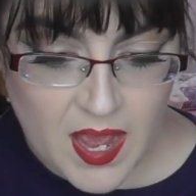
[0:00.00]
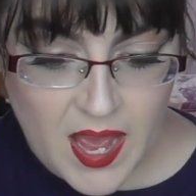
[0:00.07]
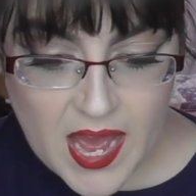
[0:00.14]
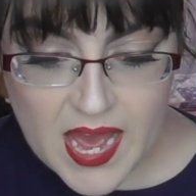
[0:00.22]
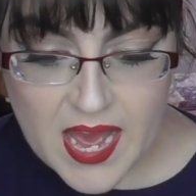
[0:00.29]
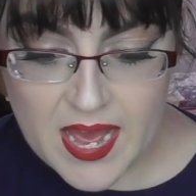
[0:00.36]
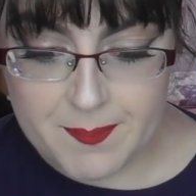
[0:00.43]

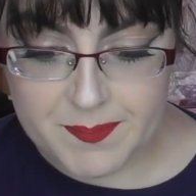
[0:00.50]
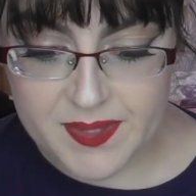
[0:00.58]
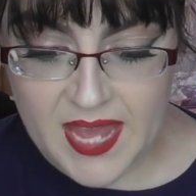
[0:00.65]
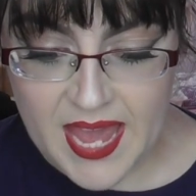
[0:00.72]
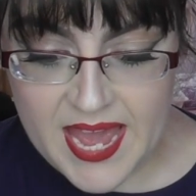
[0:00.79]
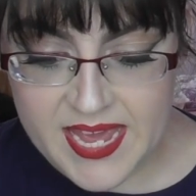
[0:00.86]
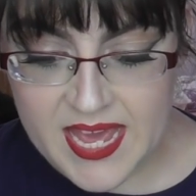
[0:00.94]

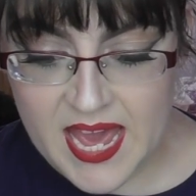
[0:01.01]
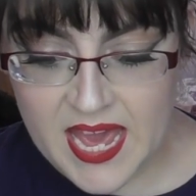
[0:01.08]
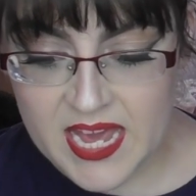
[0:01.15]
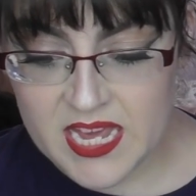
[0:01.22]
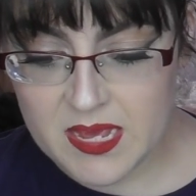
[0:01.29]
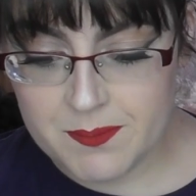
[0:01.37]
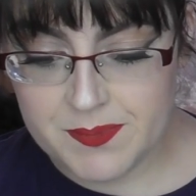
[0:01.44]

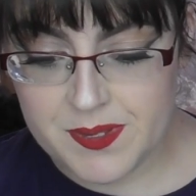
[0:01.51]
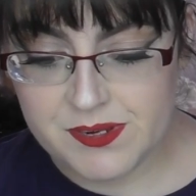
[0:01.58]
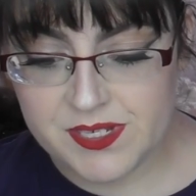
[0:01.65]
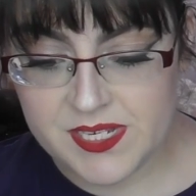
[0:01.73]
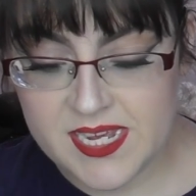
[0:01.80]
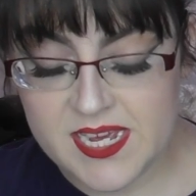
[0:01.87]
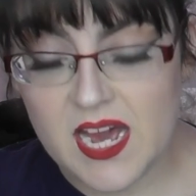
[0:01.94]
KK
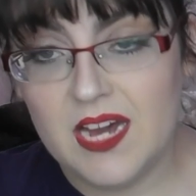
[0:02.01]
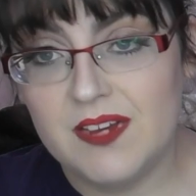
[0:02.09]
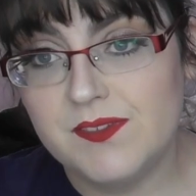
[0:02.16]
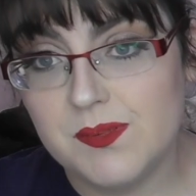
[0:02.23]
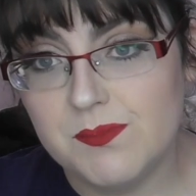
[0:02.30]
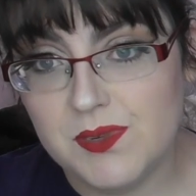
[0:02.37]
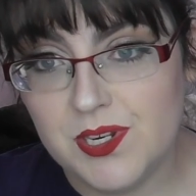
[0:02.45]
Beauty have
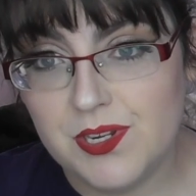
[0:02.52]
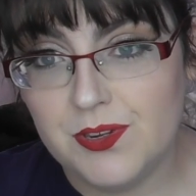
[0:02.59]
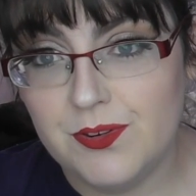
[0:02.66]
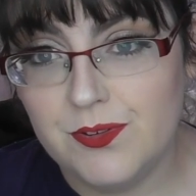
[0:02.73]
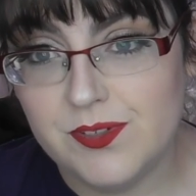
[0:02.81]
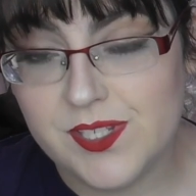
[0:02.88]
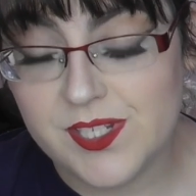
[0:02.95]
some
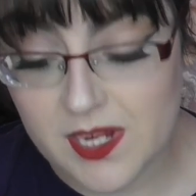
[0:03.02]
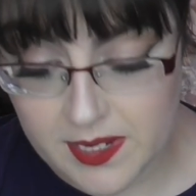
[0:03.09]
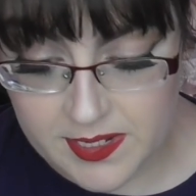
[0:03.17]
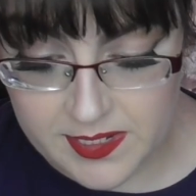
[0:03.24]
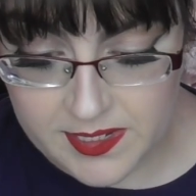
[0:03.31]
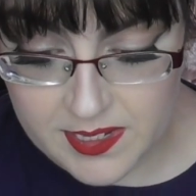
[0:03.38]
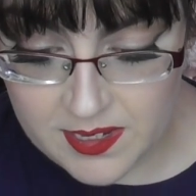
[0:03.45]
new
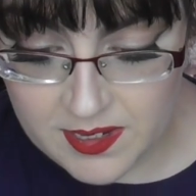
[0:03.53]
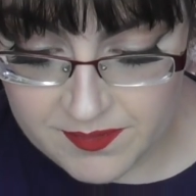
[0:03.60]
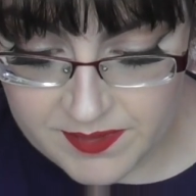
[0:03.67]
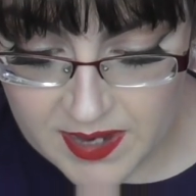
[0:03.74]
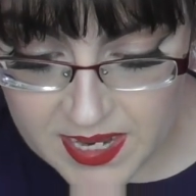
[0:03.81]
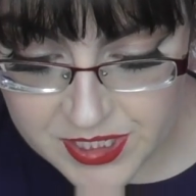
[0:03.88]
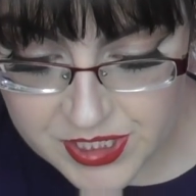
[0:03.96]
style of
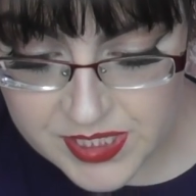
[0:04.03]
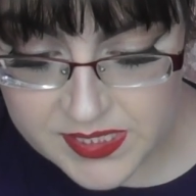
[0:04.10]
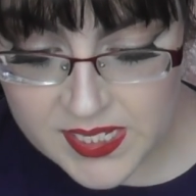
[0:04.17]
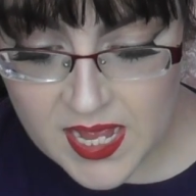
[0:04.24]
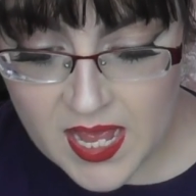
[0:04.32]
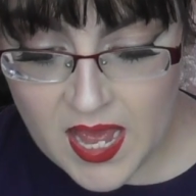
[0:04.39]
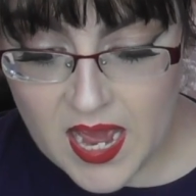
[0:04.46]
lashes.
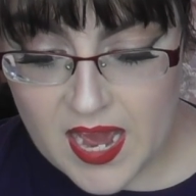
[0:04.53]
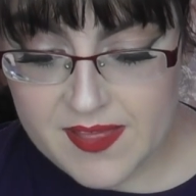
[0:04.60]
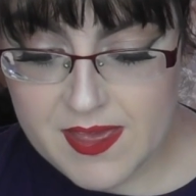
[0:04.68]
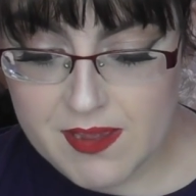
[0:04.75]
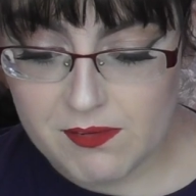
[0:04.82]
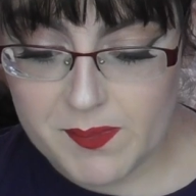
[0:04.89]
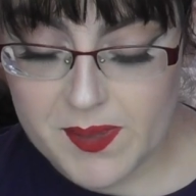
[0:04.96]

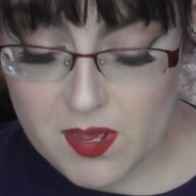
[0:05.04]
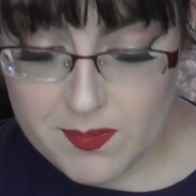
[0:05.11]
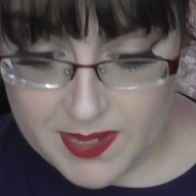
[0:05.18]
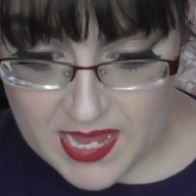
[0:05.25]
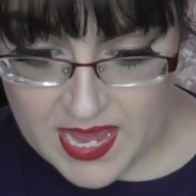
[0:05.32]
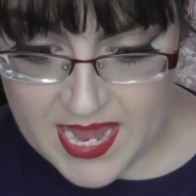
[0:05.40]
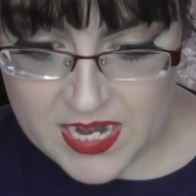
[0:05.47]
They will be
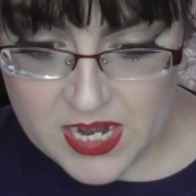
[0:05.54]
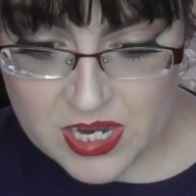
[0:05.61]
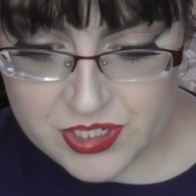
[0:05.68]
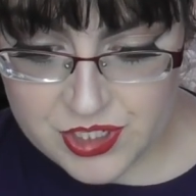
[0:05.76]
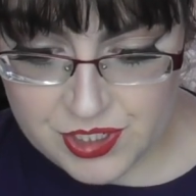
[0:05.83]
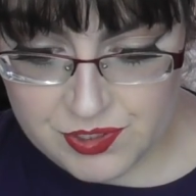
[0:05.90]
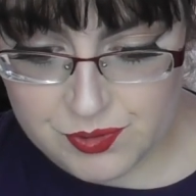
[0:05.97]
coming in
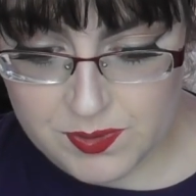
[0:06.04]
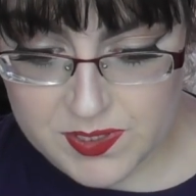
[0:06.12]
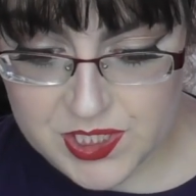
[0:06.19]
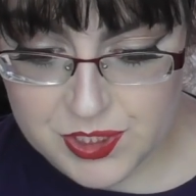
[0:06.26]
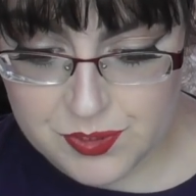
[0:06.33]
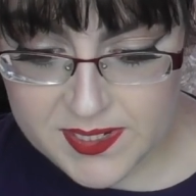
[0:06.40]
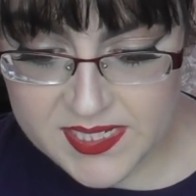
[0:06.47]
June
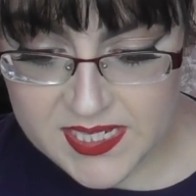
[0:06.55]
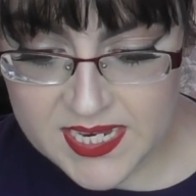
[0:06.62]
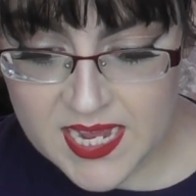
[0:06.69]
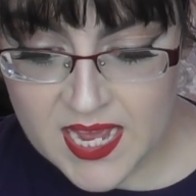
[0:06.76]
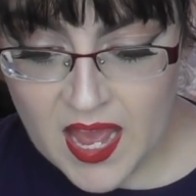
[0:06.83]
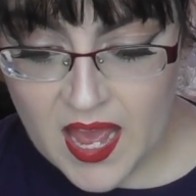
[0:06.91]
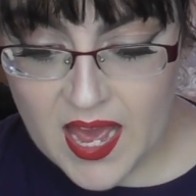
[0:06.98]
2020.
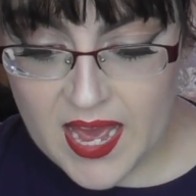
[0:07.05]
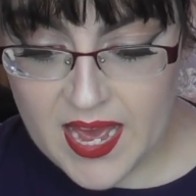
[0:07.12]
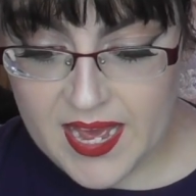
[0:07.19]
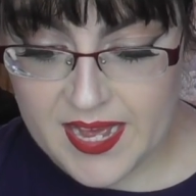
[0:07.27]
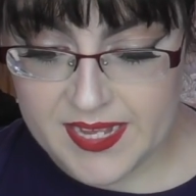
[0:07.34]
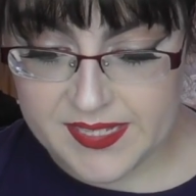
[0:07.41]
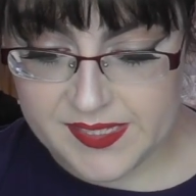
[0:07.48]

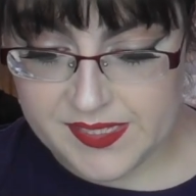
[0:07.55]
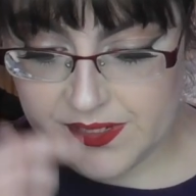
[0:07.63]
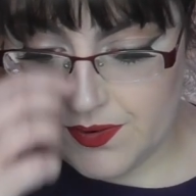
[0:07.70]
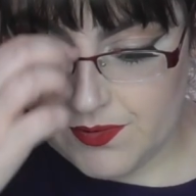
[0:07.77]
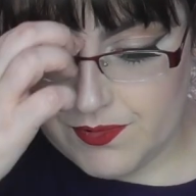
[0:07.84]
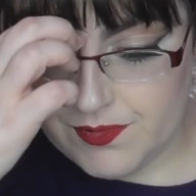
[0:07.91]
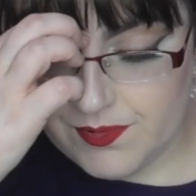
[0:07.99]

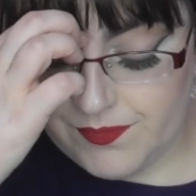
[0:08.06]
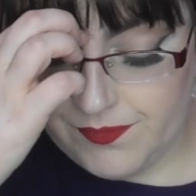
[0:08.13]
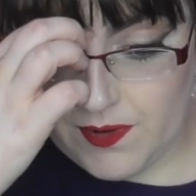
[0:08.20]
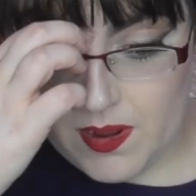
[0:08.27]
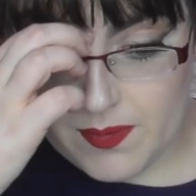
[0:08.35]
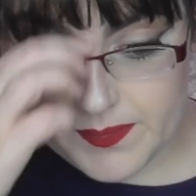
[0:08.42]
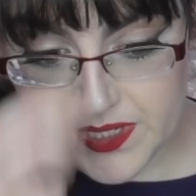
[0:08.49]
So
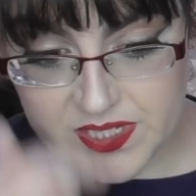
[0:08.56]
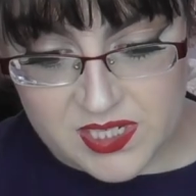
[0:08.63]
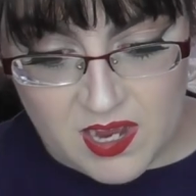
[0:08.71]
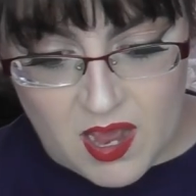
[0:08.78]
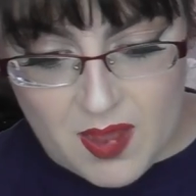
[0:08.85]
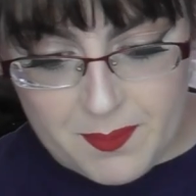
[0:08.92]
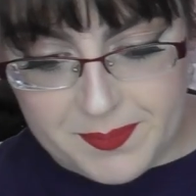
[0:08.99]
from the
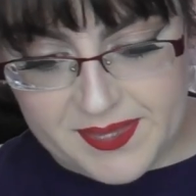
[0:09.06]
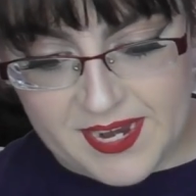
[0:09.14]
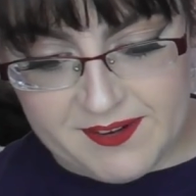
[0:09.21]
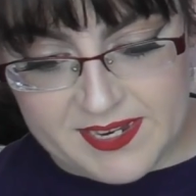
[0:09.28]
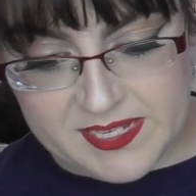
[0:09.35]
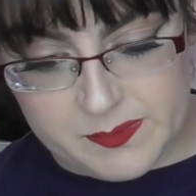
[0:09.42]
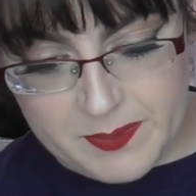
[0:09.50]
top there
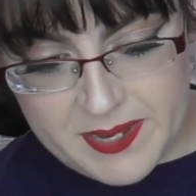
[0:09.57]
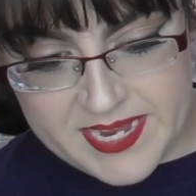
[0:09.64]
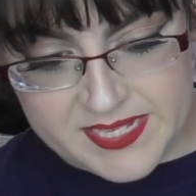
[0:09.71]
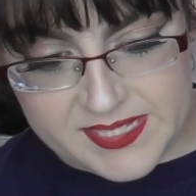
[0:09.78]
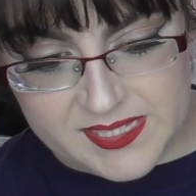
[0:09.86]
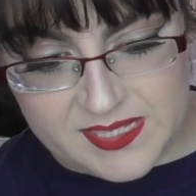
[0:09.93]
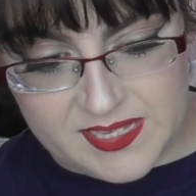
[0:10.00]
is
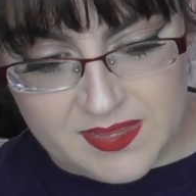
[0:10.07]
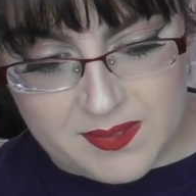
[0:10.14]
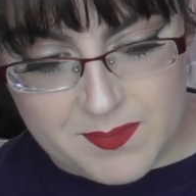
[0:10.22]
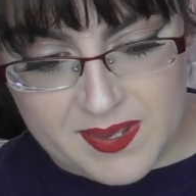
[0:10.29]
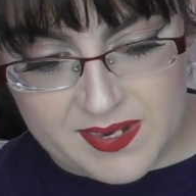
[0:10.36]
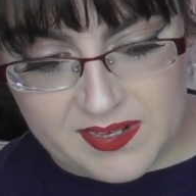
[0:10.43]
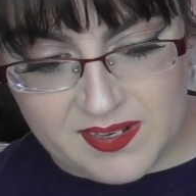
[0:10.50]
peace, in the
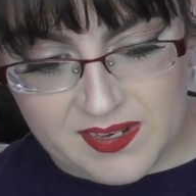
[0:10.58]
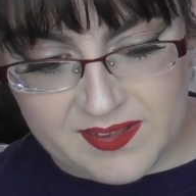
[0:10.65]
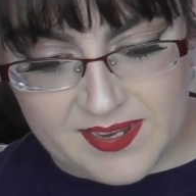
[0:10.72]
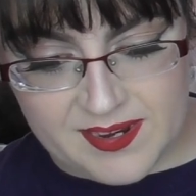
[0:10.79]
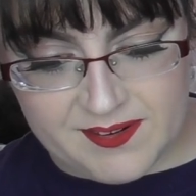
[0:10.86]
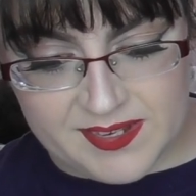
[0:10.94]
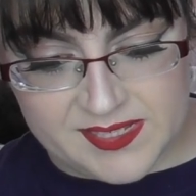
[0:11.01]
middle
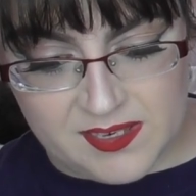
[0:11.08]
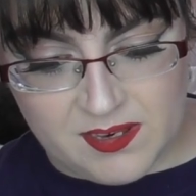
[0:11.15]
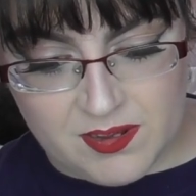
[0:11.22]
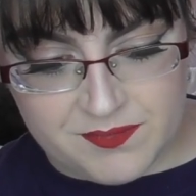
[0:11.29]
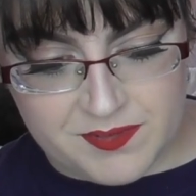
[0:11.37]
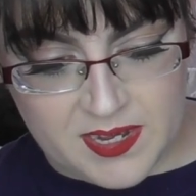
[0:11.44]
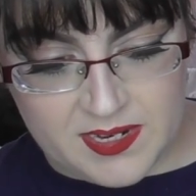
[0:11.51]
there is
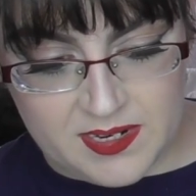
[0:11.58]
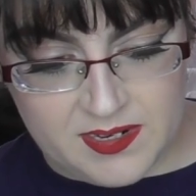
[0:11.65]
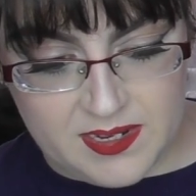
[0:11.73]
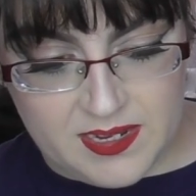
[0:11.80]
love, and